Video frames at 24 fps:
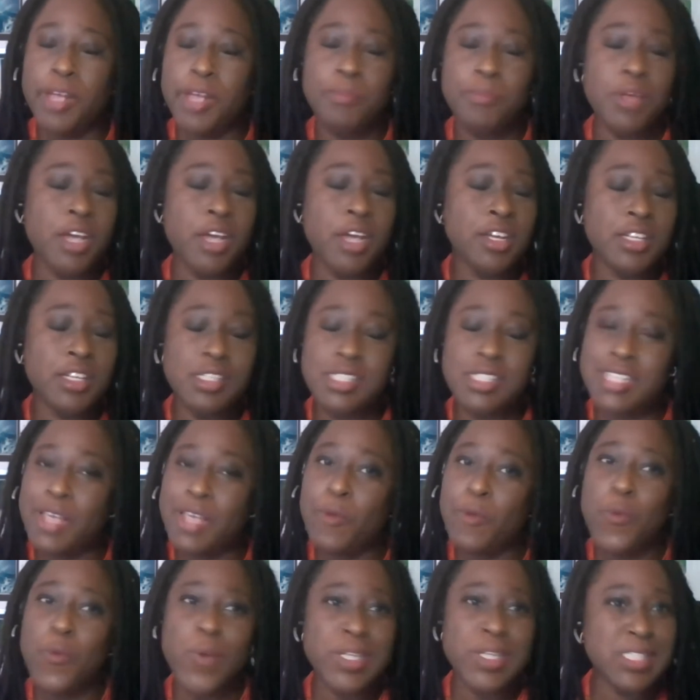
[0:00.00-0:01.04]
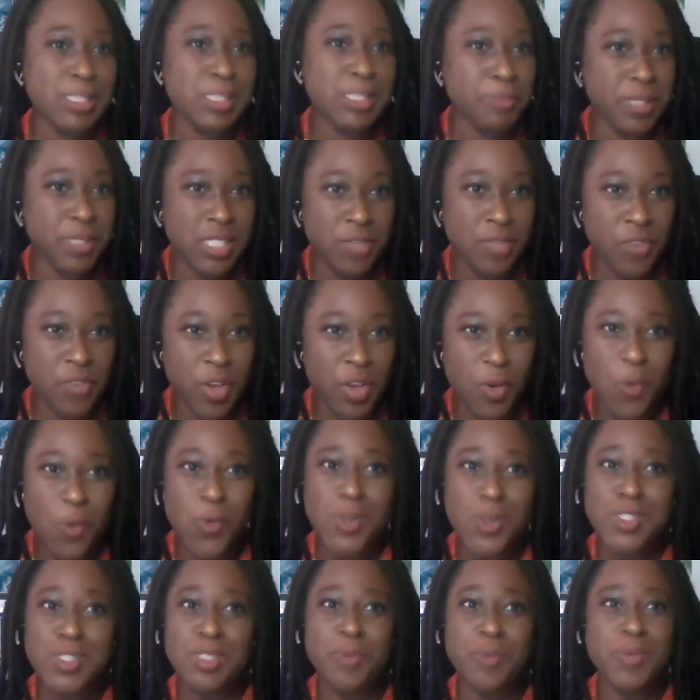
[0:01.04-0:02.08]
I'm not going to say one specific
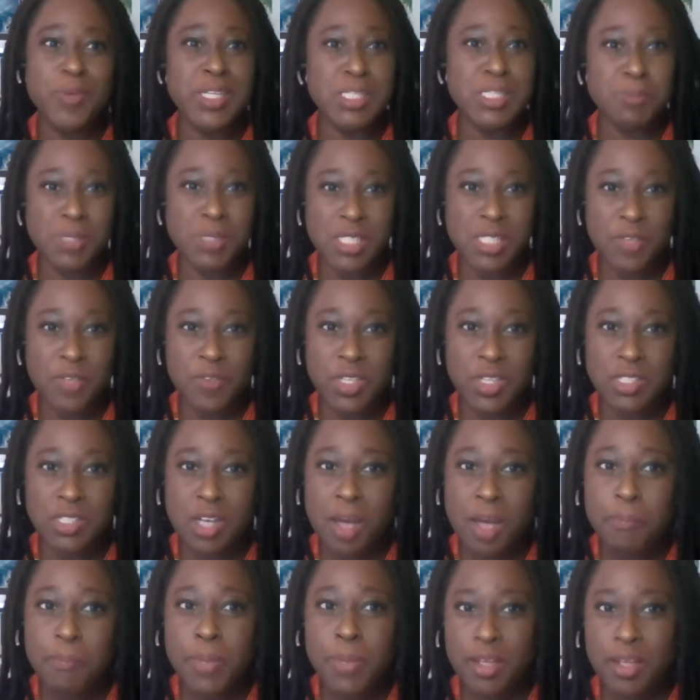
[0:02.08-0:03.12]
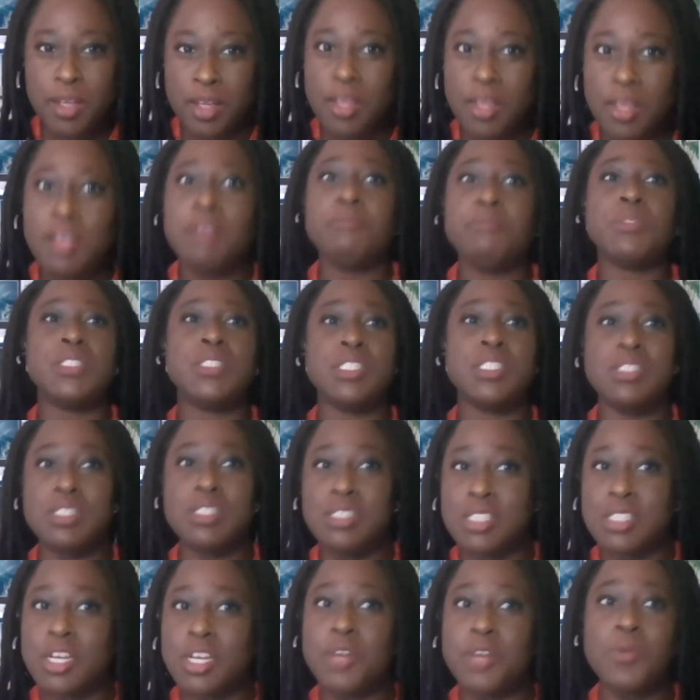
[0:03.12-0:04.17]
course or one specific topic, but just
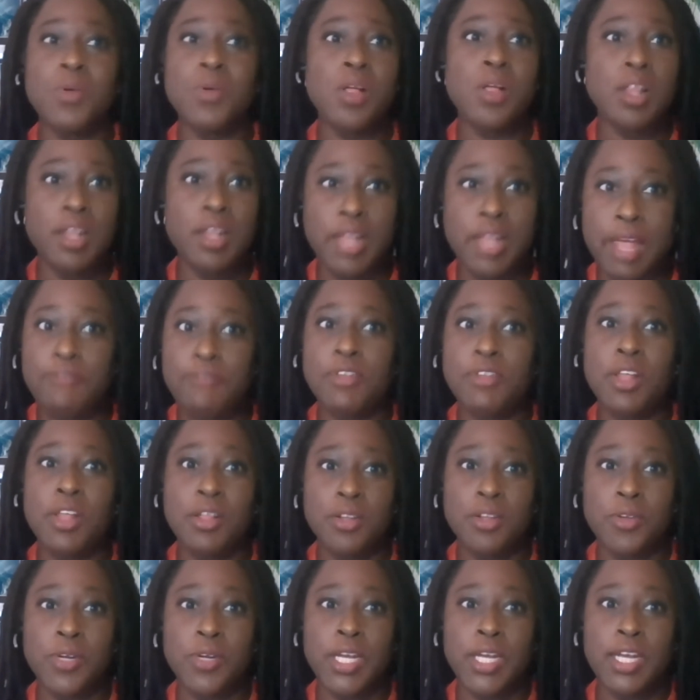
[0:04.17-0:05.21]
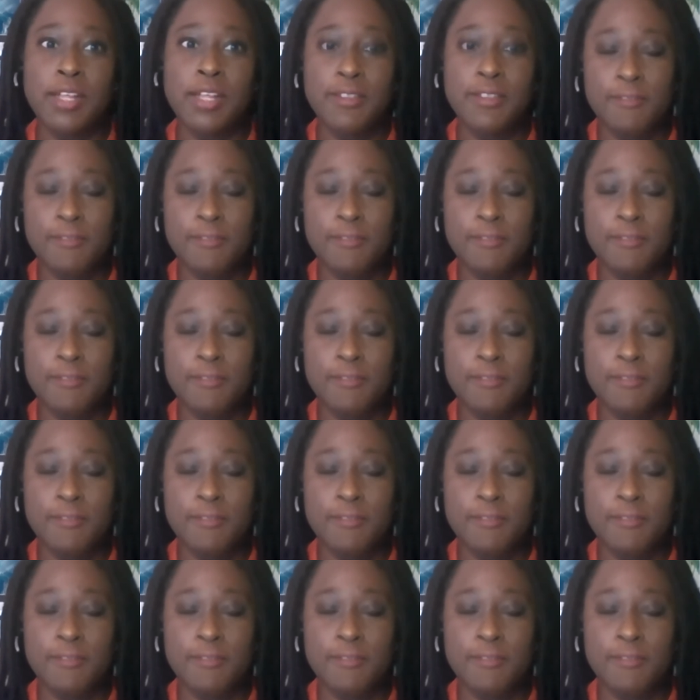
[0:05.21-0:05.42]
in general, lifelong learning.